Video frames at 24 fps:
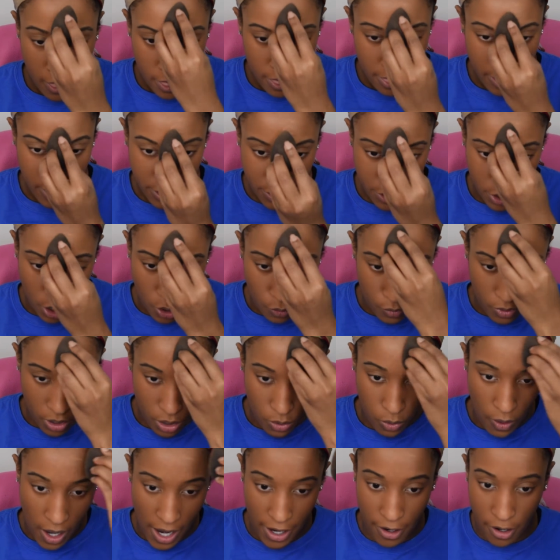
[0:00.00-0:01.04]
that don't
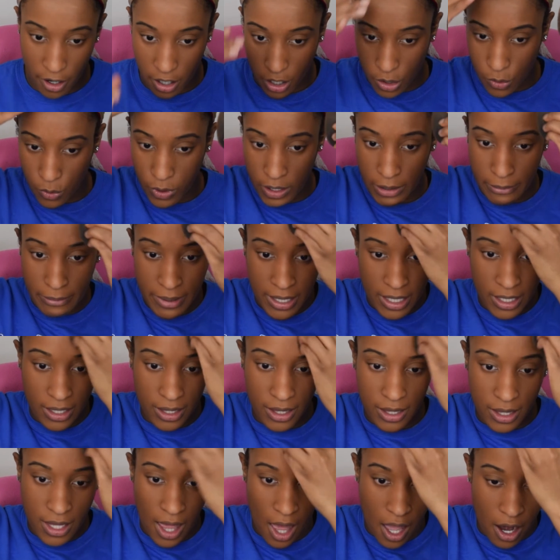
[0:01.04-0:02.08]
require equipment
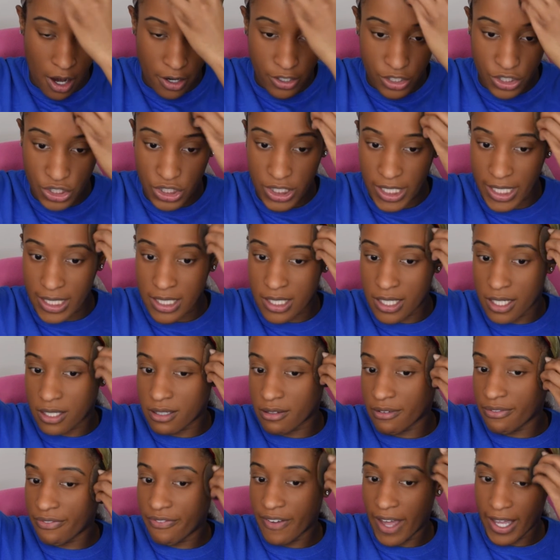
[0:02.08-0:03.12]
that are just as
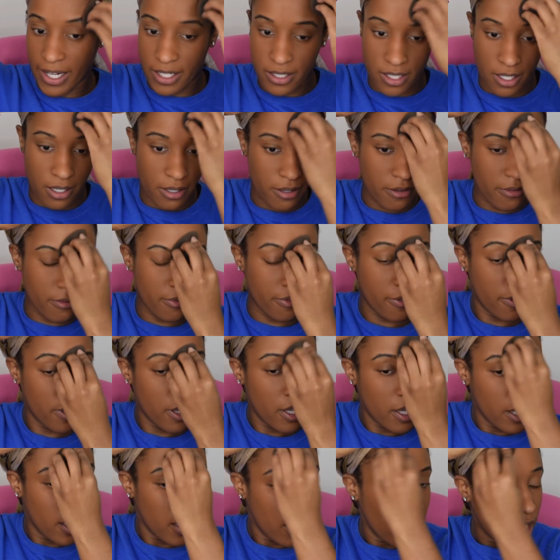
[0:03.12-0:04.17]
effective.
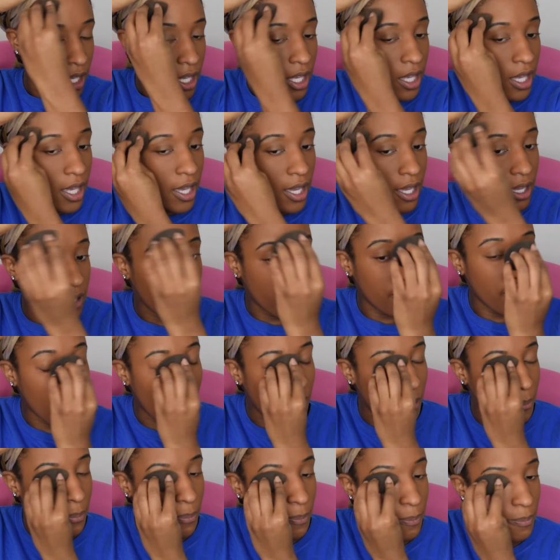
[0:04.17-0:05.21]
If
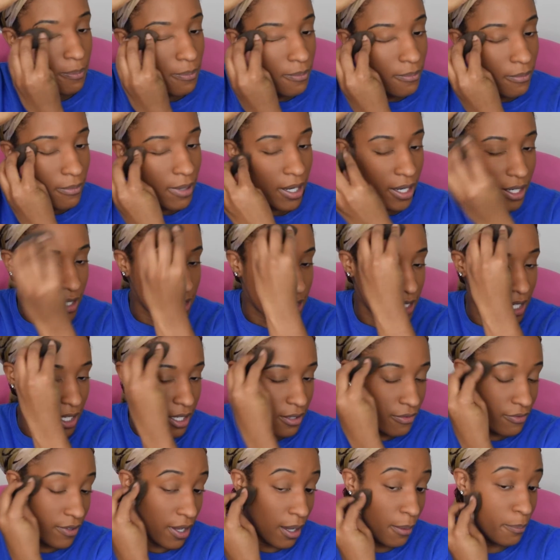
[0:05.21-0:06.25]
not, I'm not going to say
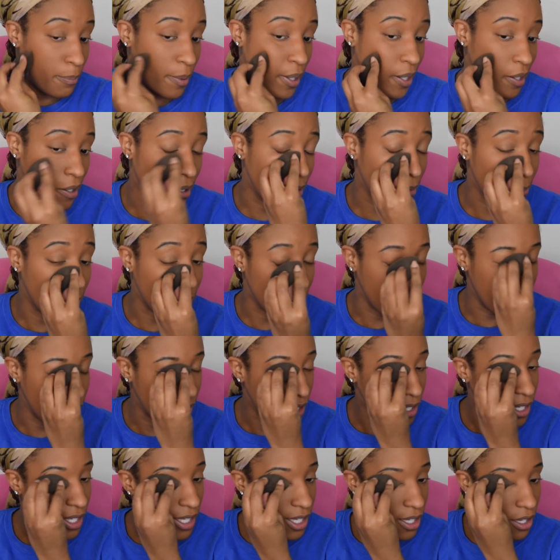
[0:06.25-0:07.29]
if not better, but
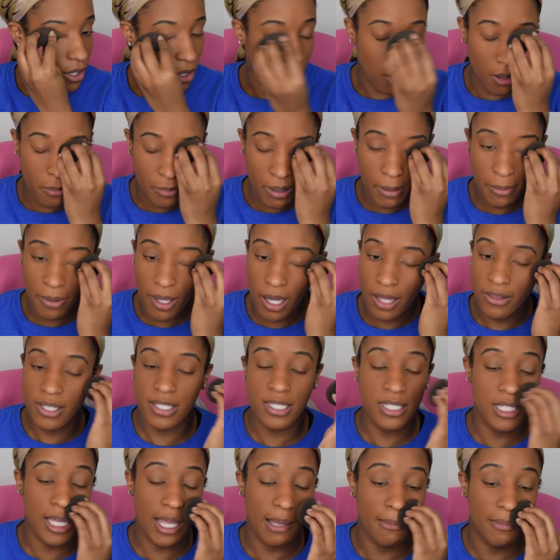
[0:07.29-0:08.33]
maybe on the
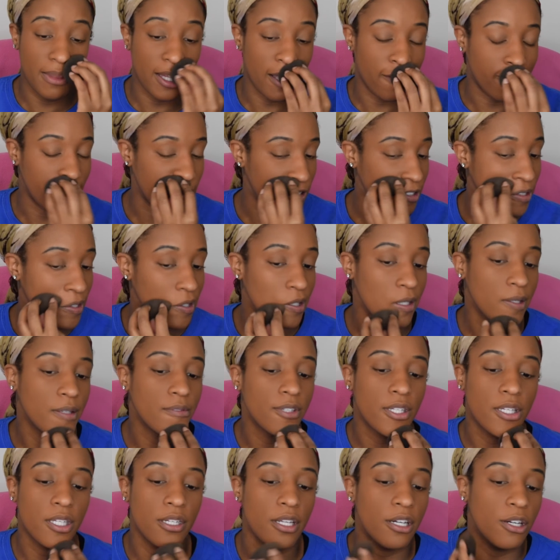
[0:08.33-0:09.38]
same level.
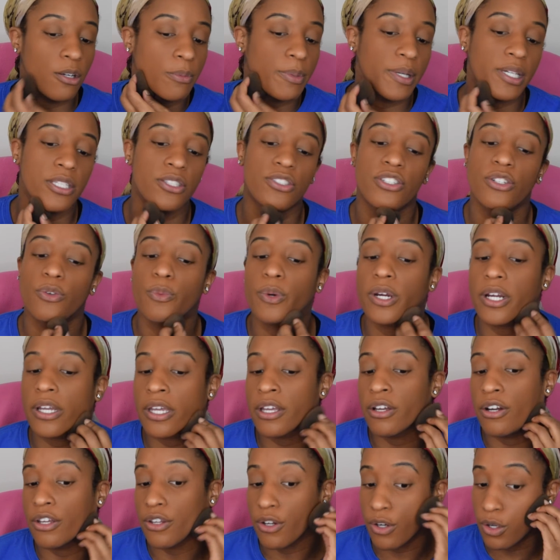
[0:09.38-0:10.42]
you know, because you're
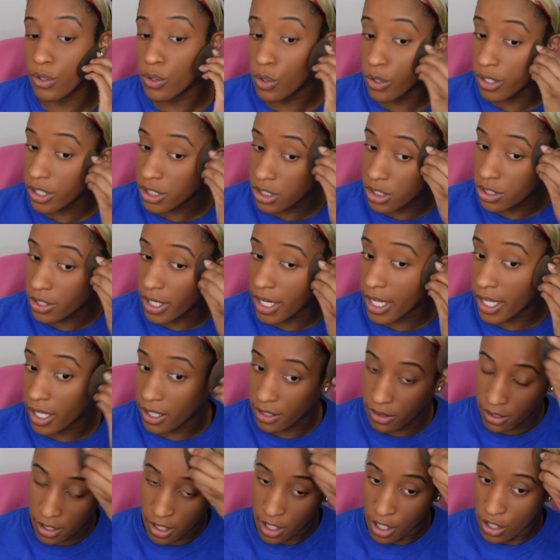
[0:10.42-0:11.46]
working on your core
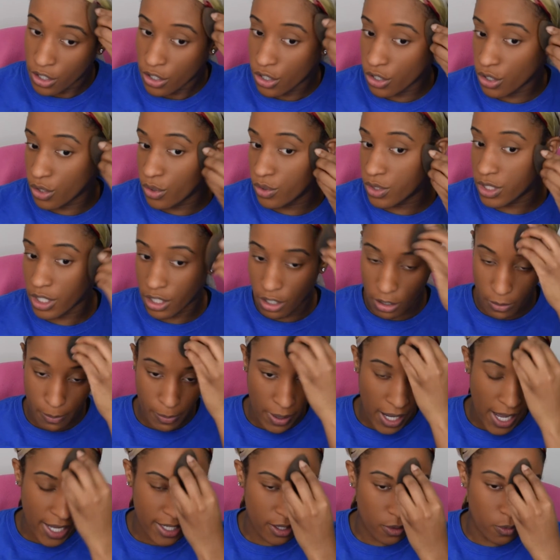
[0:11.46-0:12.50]
strength, you're using your
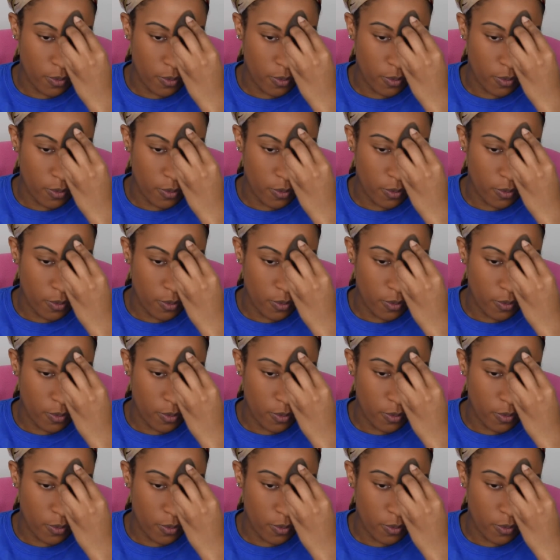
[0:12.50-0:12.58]
body